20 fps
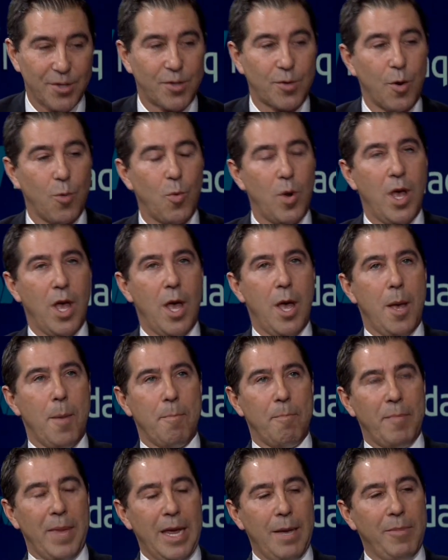So
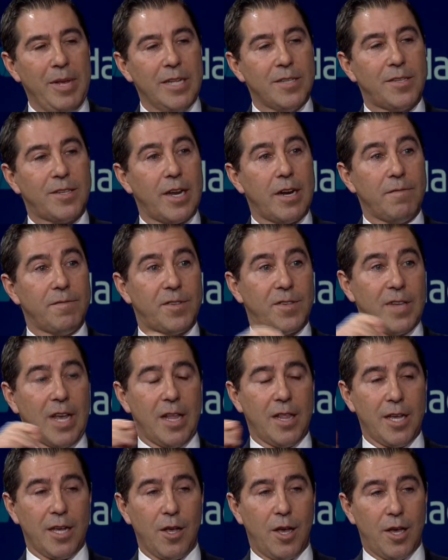maybe instead of
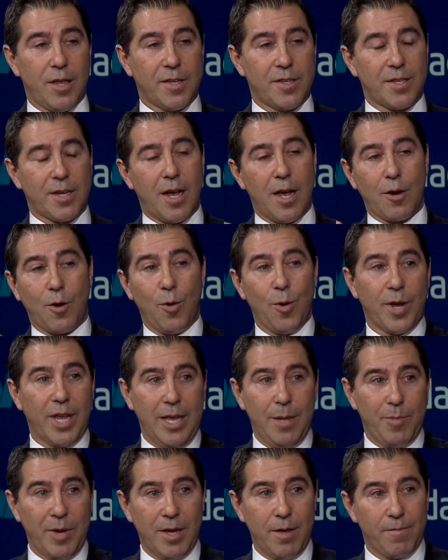selling all the stock or
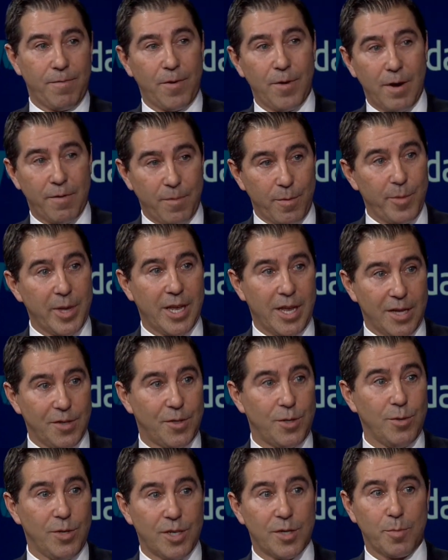keeping it forever
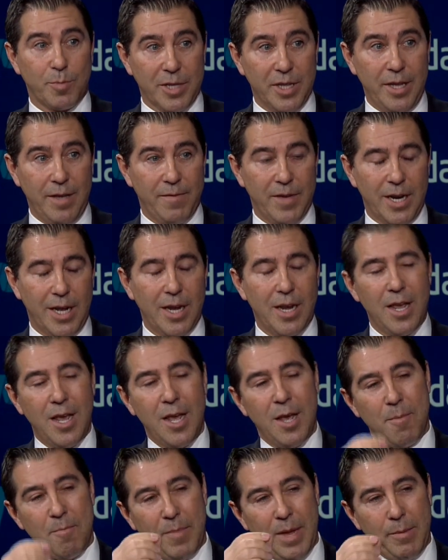because you just believe in it,
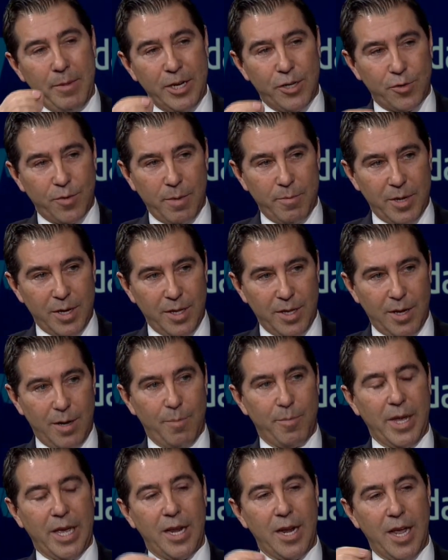maybe trim it a little
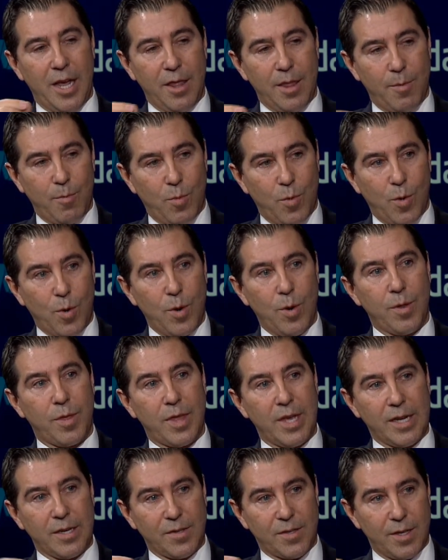bit. And the more
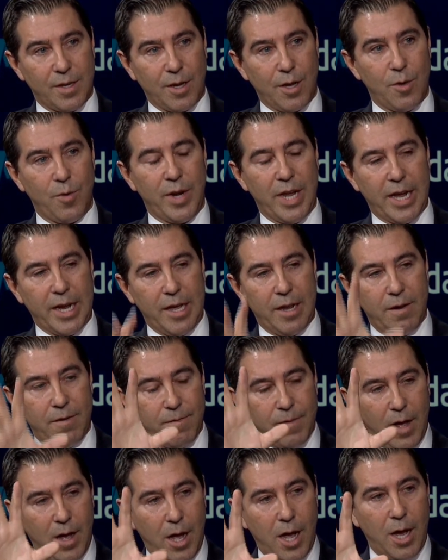things that go
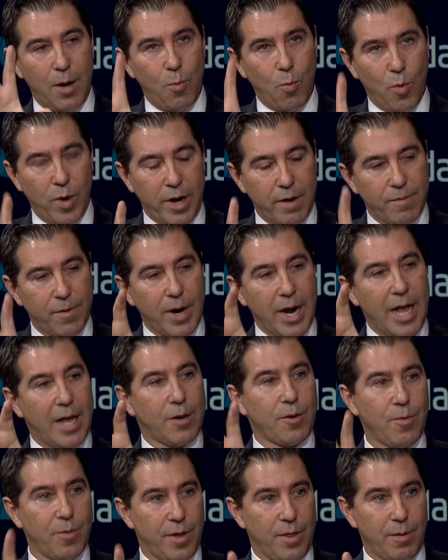negative on whatever
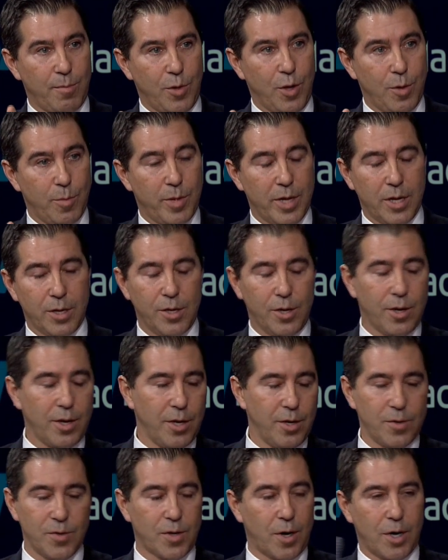algorithm you build, you
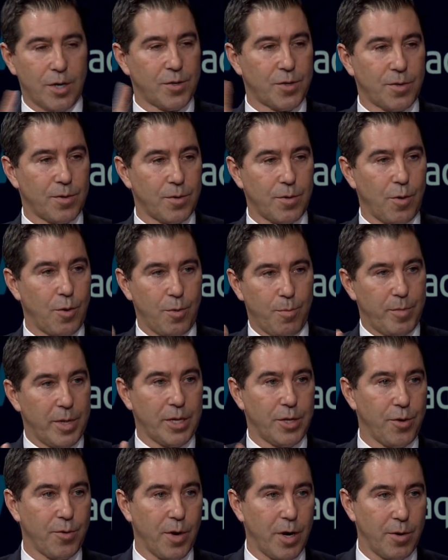can use ours or
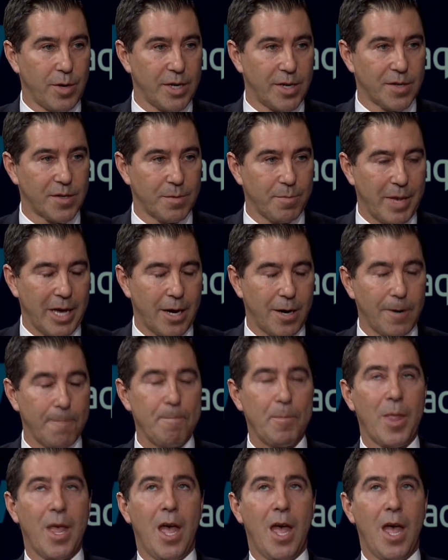build your own, it doesn't matter.